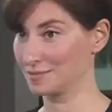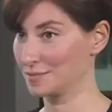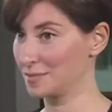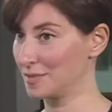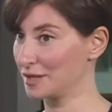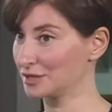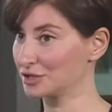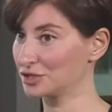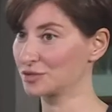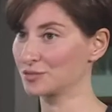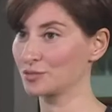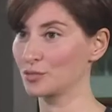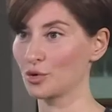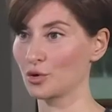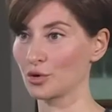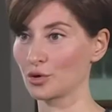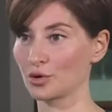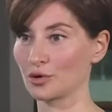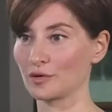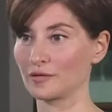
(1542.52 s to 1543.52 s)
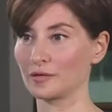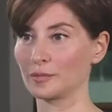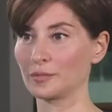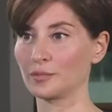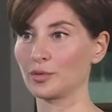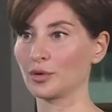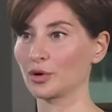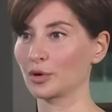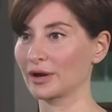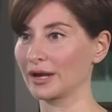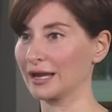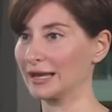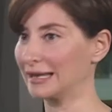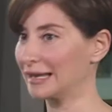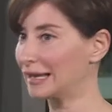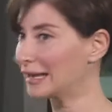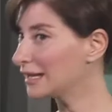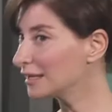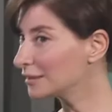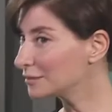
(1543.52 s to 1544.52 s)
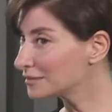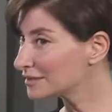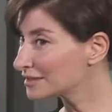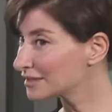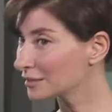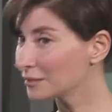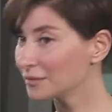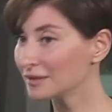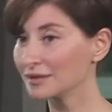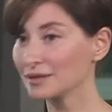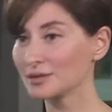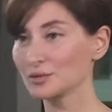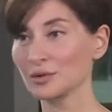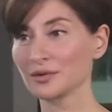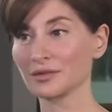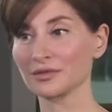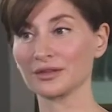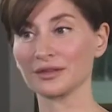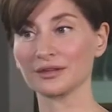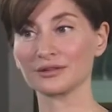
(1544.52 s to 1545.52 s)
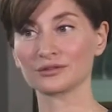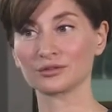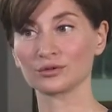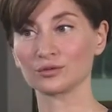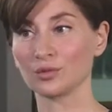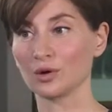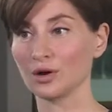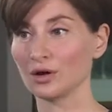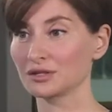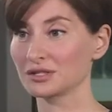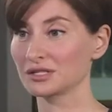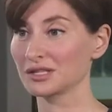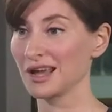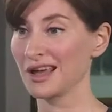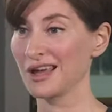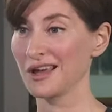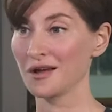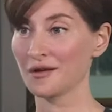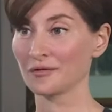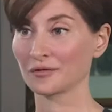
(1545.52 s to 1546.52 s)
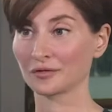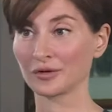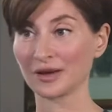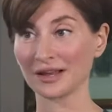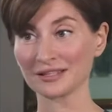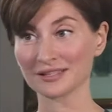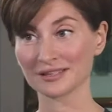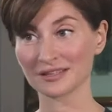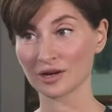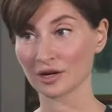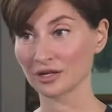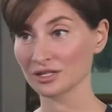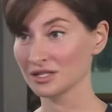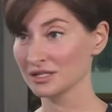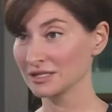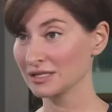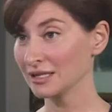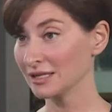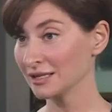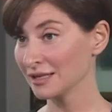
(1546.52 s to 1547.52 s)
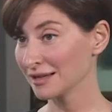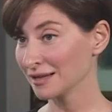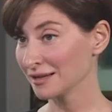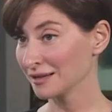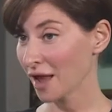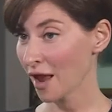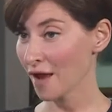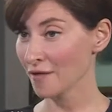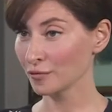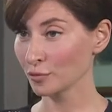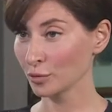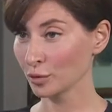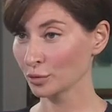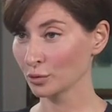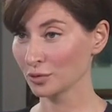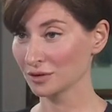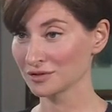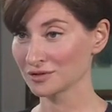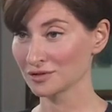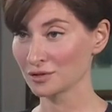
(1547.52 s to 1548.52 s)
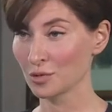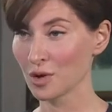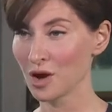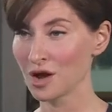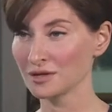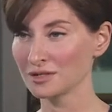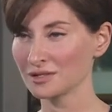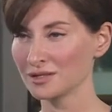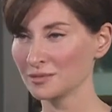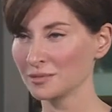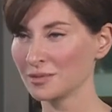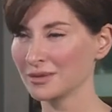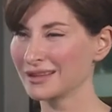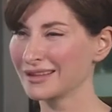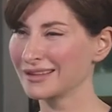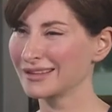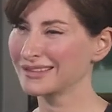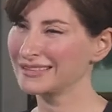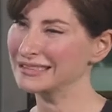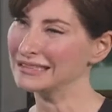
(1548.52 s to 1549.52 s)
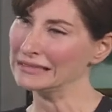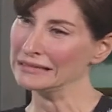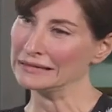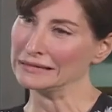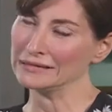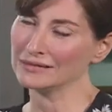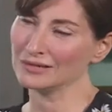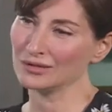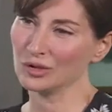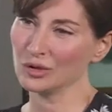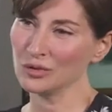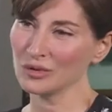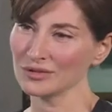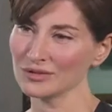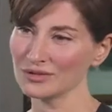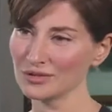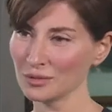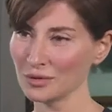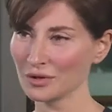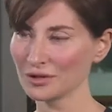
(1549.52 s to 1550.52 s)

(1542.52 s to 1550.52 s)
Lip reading: much more of a boring games. I mean, it's one thing to watch France and Argentina. Everyone wants to watch it. But, like, who wants to